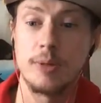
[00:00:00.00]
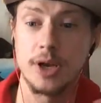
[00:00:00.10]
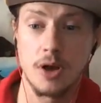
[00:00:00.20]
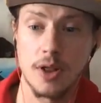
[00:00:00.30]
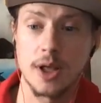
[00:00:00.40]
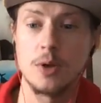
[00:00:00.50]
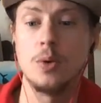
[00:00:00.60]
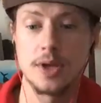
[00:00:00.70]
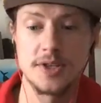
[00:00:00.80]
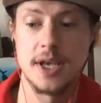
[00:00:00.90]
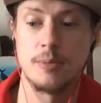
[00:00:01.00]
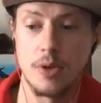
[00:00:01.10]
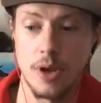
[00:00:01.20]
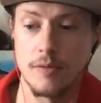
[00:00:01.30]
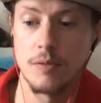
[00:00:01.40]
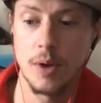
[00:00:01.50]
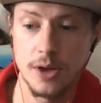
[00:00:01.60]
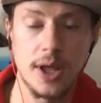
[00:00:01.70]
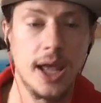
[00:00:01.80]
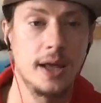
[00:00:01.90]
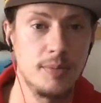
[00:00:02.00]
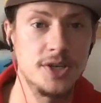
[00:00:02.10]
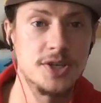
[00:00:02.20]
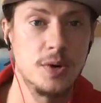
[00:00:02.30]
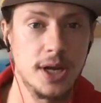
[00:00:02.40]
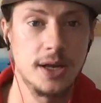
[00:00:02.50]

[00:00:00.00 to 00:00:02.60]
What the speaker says: but y'all, like, cool example of what you can be doing,